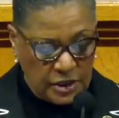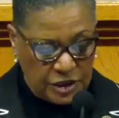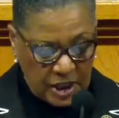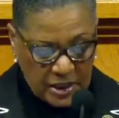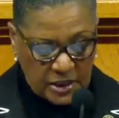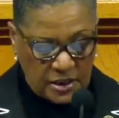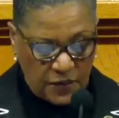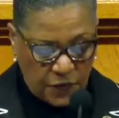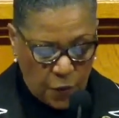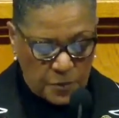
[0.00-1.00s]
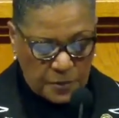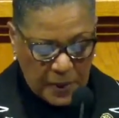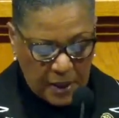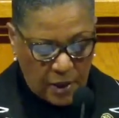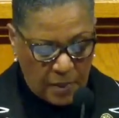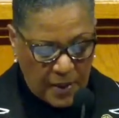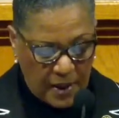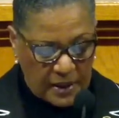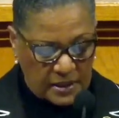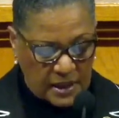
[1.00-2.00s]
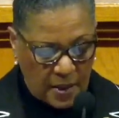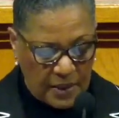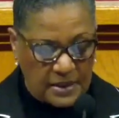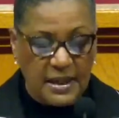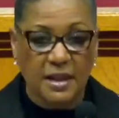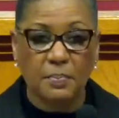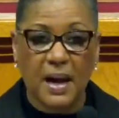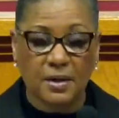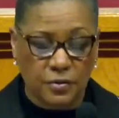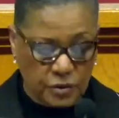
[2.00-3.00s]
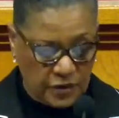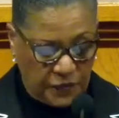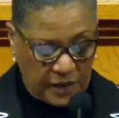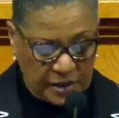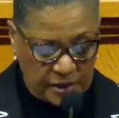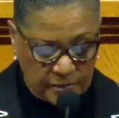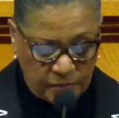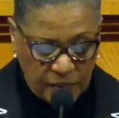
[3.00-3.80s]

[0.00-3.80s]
Jesus informs Peter about his coming death by crucifixion.